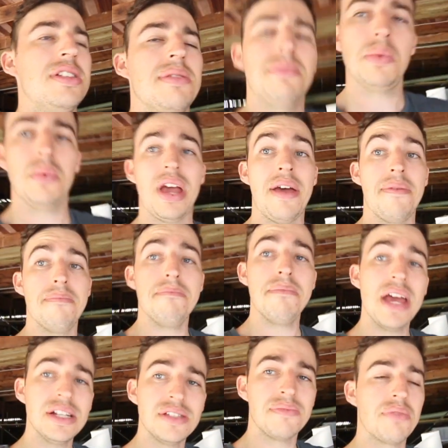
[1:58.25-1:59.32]
Some people have
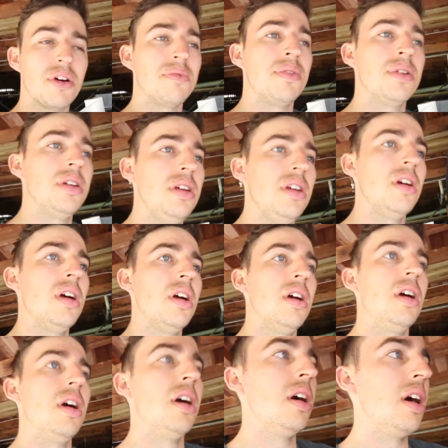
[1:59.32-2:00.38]
massive property,
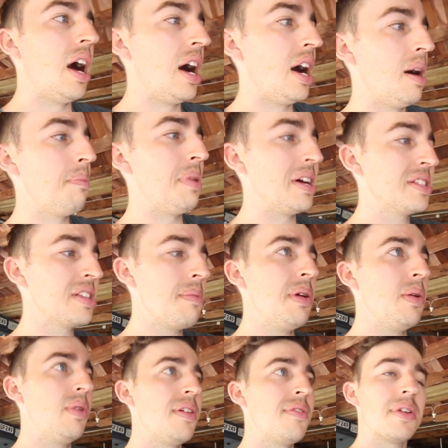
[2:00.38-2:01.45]
but some
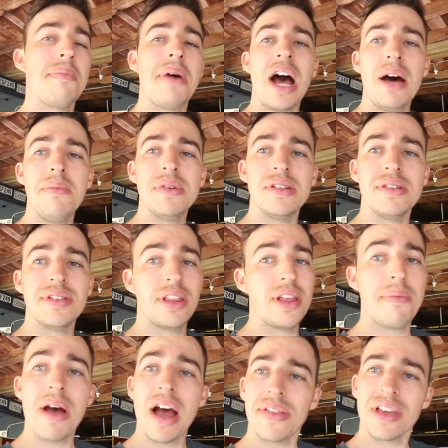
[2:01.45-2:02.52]
people live in apartments and they
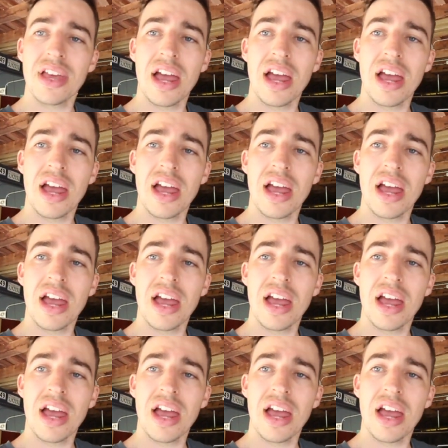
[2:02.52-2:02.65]
park the